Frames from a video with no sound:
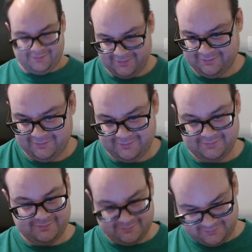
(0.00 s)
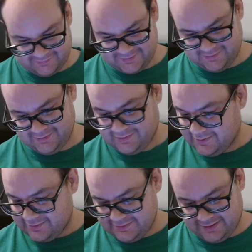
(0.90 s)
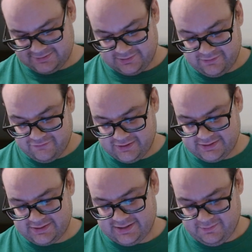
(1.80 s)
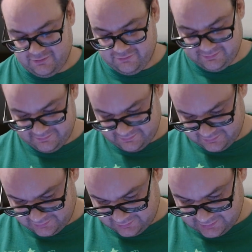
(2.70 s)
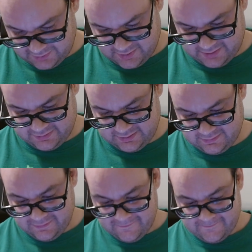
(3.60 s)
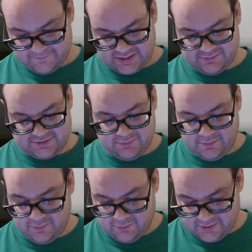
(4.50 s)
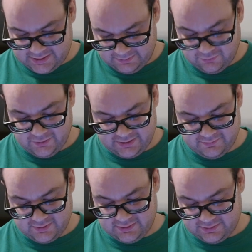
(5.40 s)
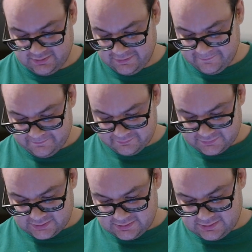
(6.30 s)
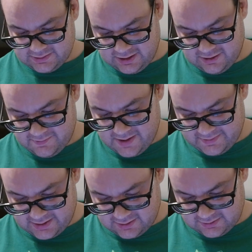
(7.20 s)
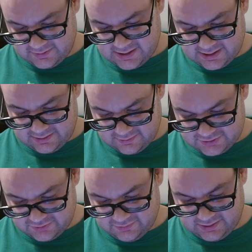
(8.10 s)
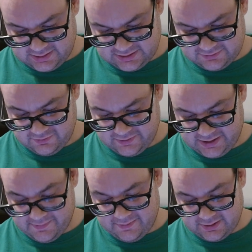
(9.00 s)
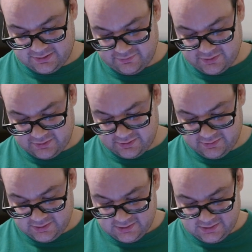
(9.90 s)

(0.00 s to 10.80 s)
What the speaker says: then, that was the only funny thing in that movie, in my opinion. He was in Bubble Boy, Employee of the Month, Batman Gotham Knight in this movie, and Batman Under the Red Hood.